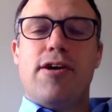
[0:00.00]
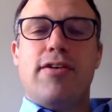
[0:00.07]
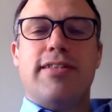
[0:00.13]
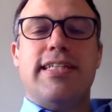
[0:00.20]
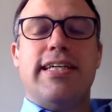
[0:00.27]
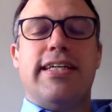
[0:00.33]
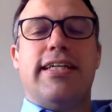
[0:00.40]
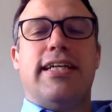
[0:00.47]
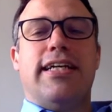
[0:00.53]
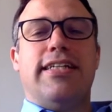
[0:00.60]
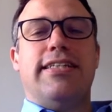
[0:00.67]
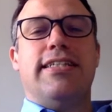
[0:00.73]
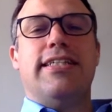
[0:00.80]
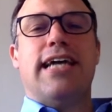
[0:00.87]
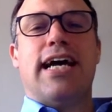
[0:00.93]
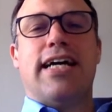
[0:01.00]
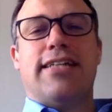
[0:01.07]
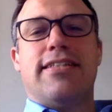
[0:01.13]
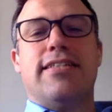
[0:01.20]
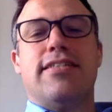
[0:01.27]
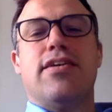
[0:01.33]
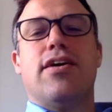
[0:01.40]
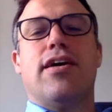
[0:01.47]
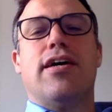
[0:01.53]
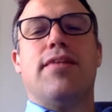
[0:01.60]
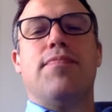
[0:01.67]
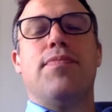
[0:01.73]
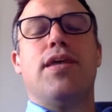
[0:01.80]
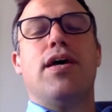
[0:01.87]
articulated at a time